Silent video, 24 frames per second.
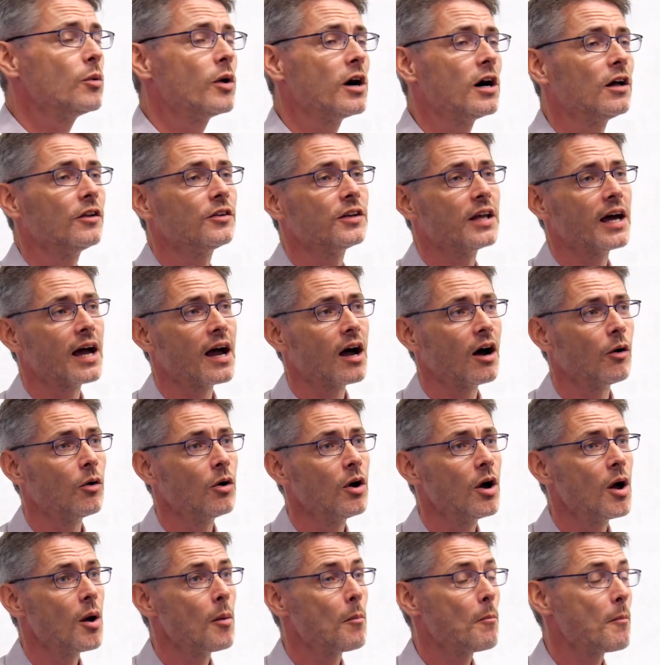well now
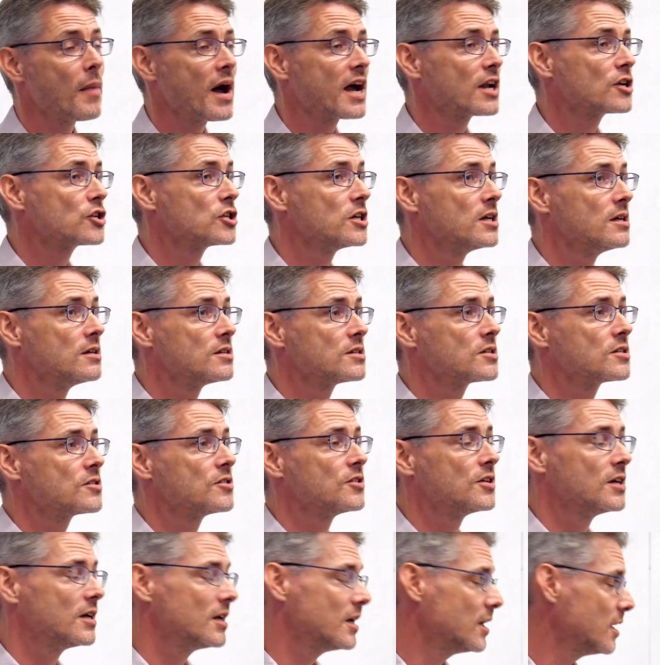matches
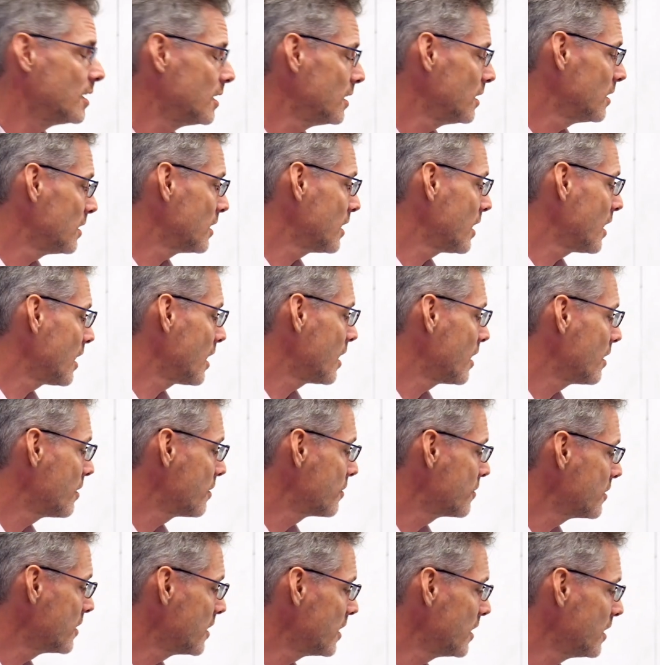the
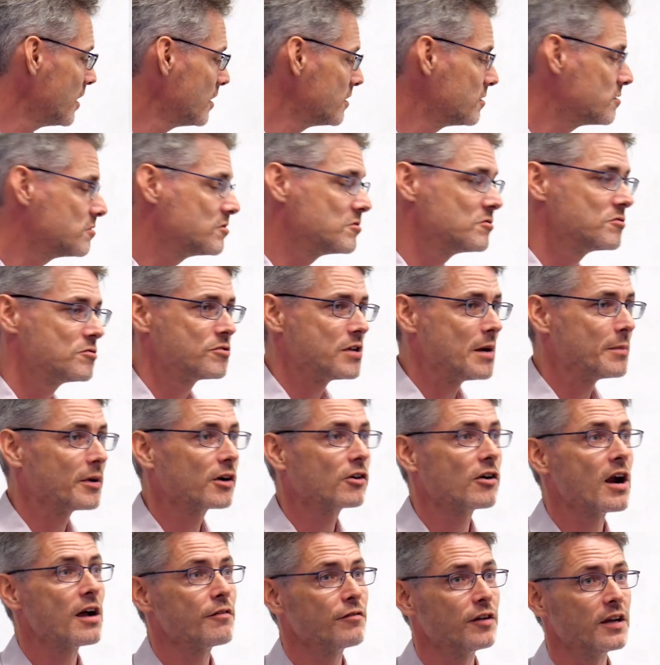
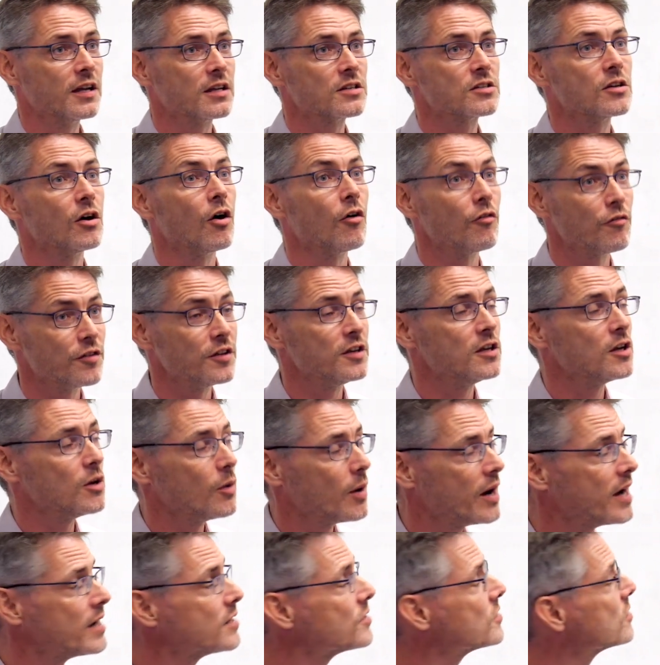demographics of the
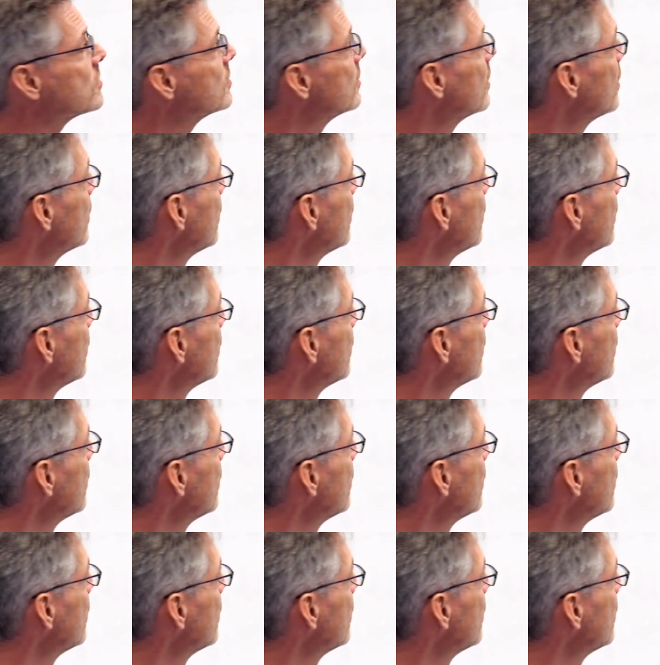US,